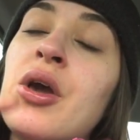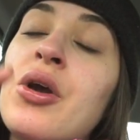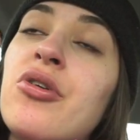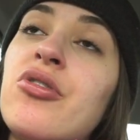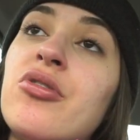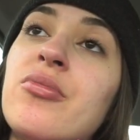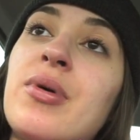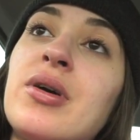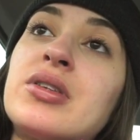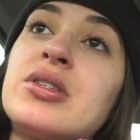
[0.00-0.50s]

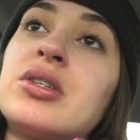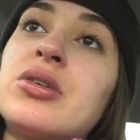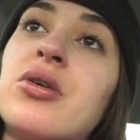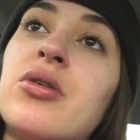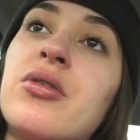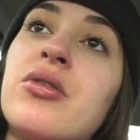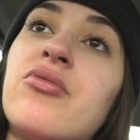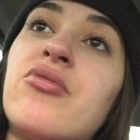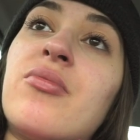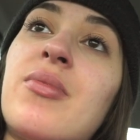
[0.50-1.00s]
We're about to go
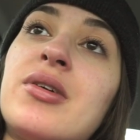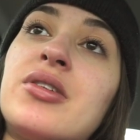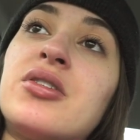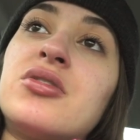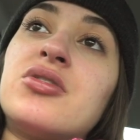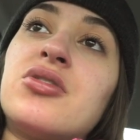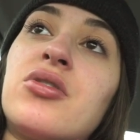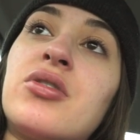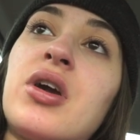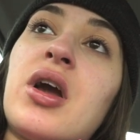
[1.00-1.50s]
there. We're about to
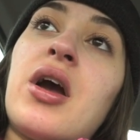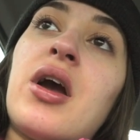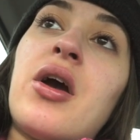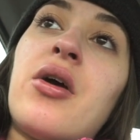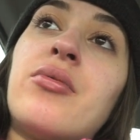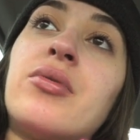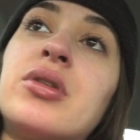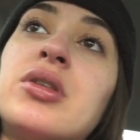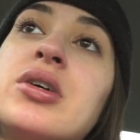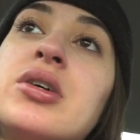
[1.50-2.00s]
show y'all
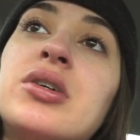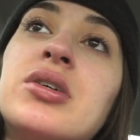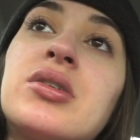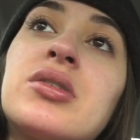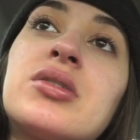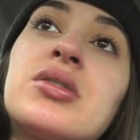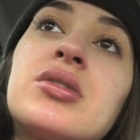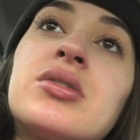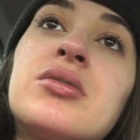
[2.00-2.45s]
how it looks.